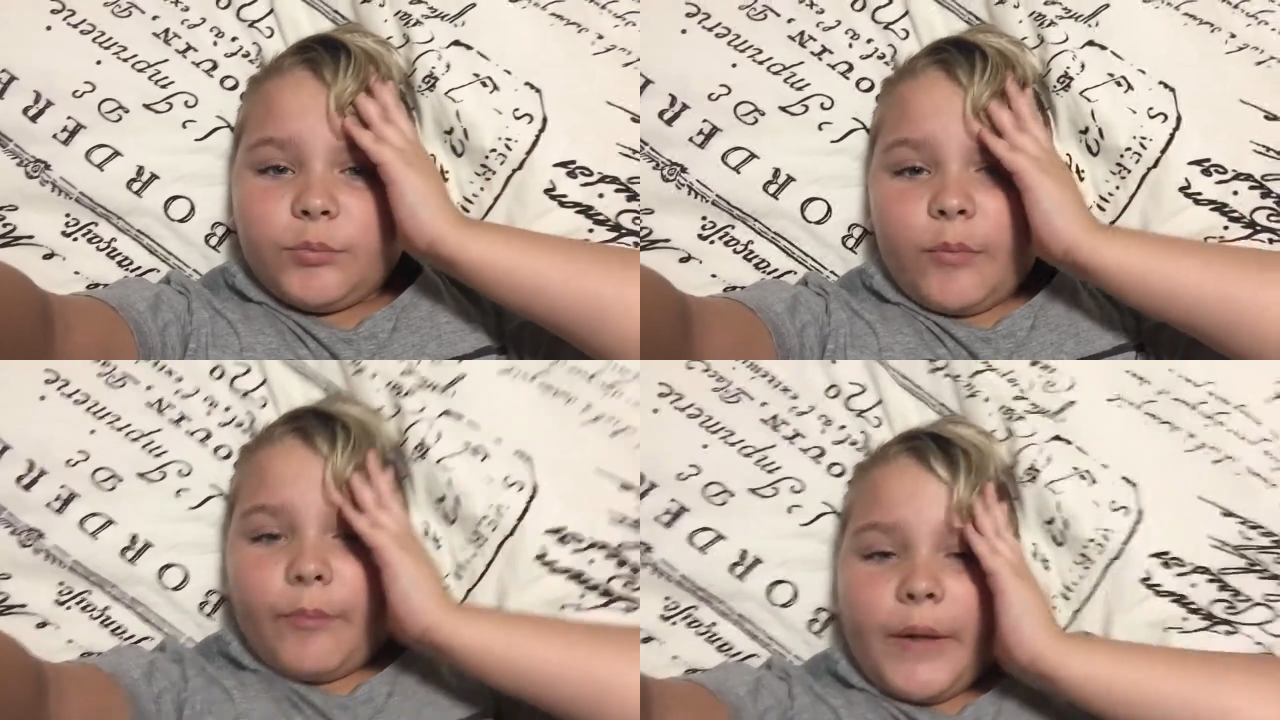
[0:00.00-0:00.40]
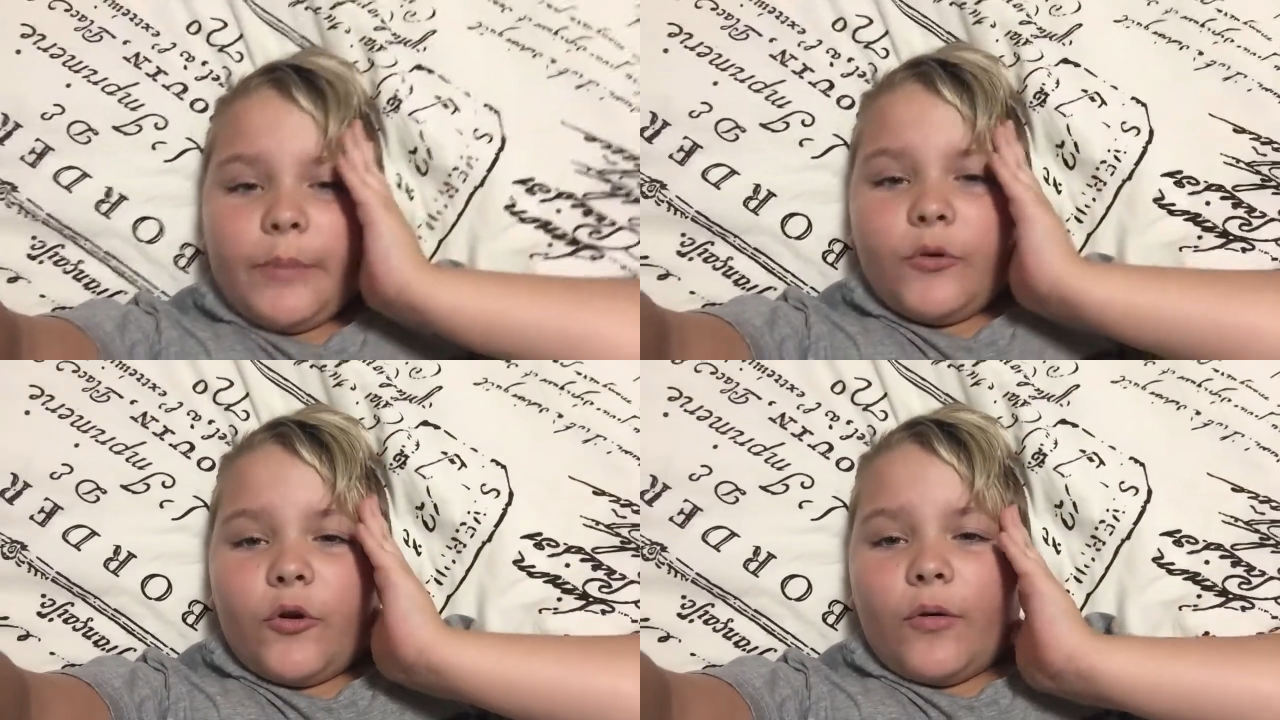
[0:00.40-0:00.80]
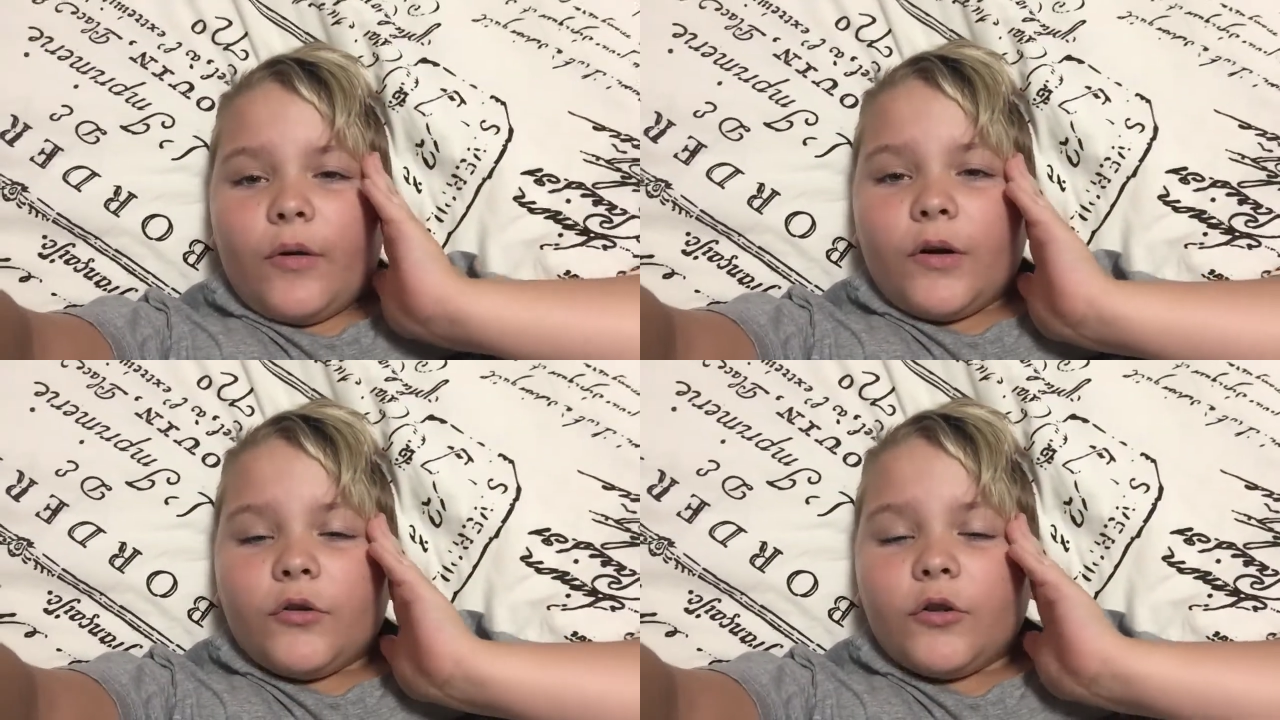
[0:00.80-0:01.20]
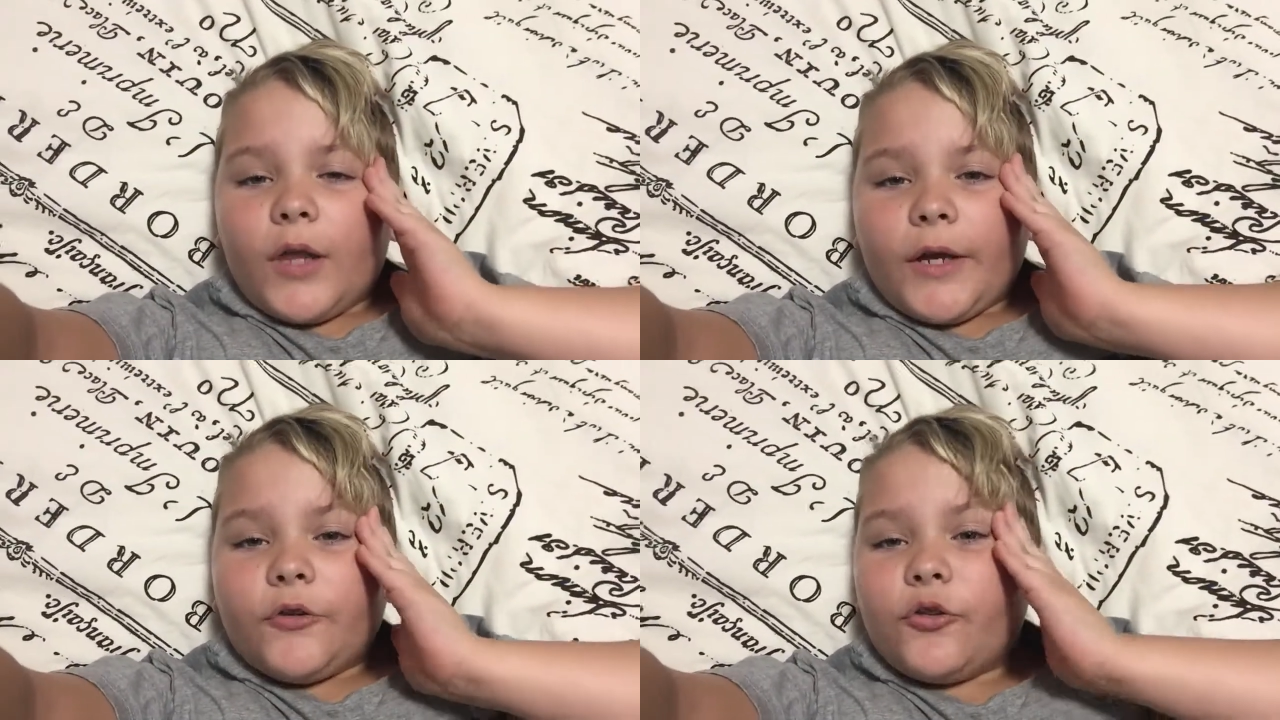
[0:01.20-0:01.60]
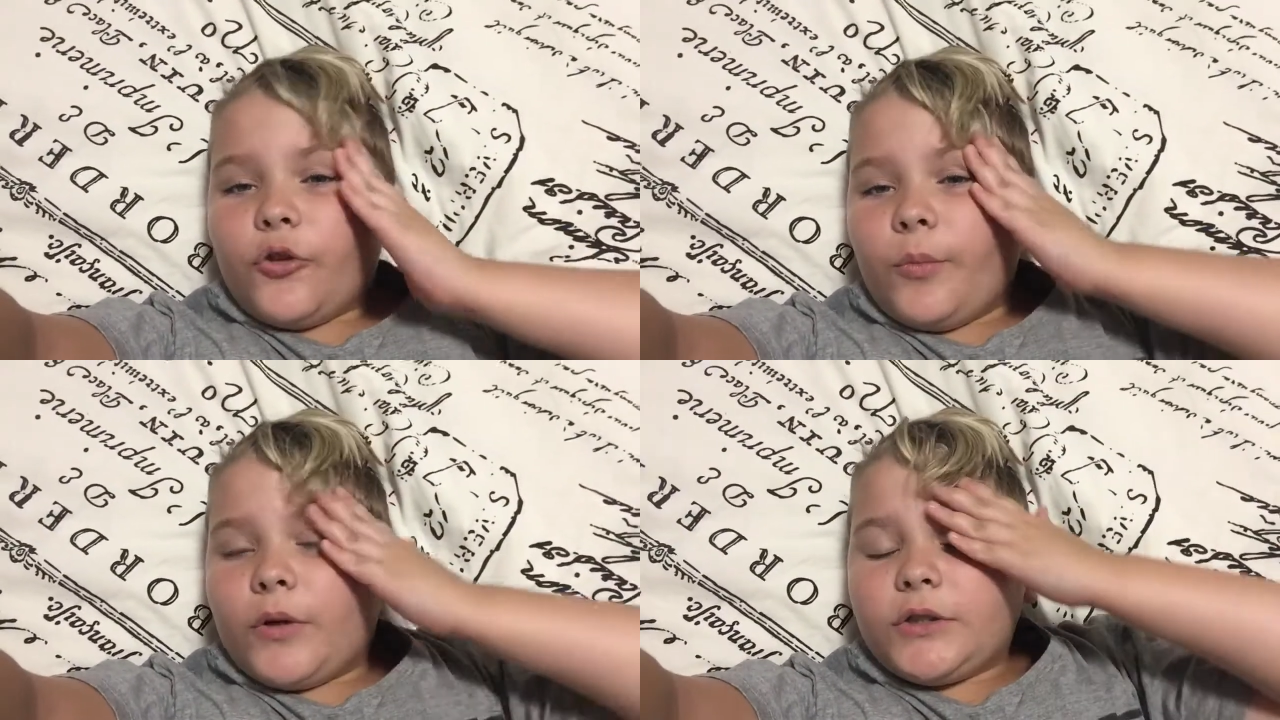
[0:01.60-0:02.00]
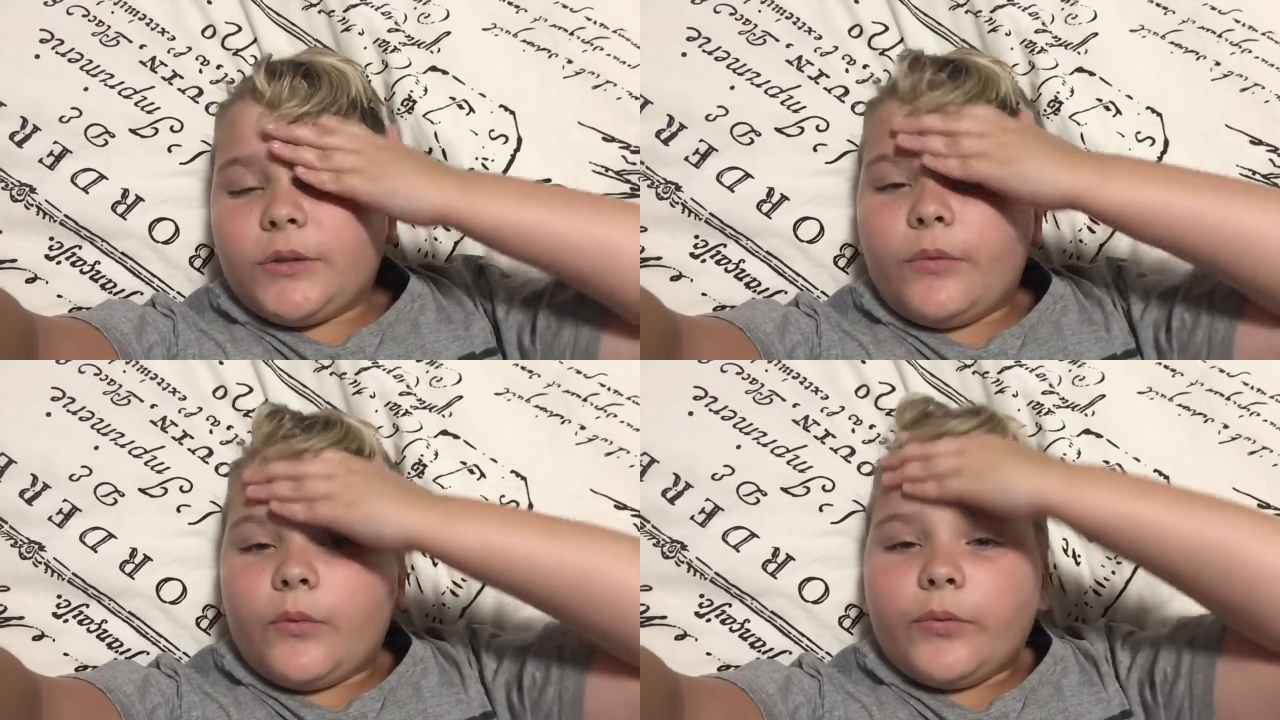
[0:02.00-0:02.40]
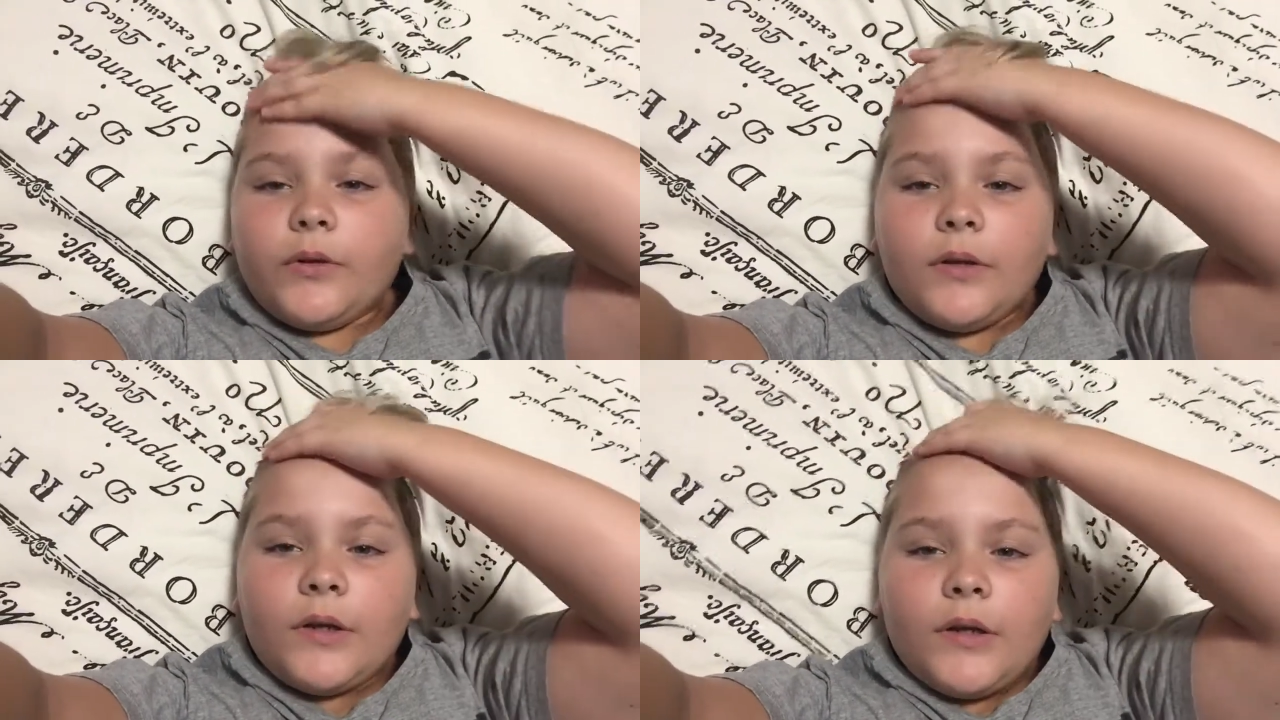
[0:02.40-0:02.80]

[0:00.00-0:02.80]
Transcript: but maybe not, like, too much in Melbourne.